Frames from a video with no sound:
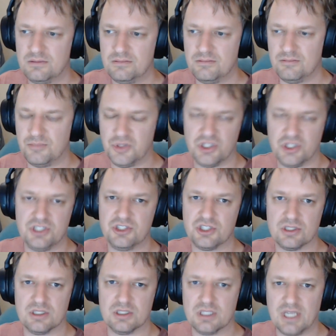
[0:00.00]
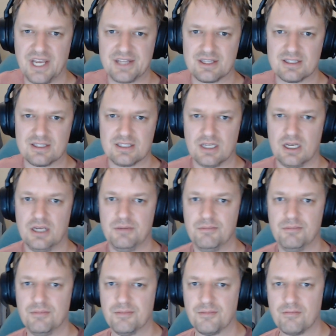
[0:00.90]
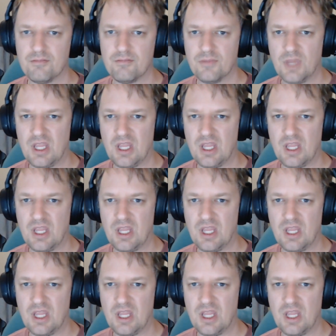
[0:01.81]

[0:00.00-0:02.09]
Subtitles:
Blizzard at the time.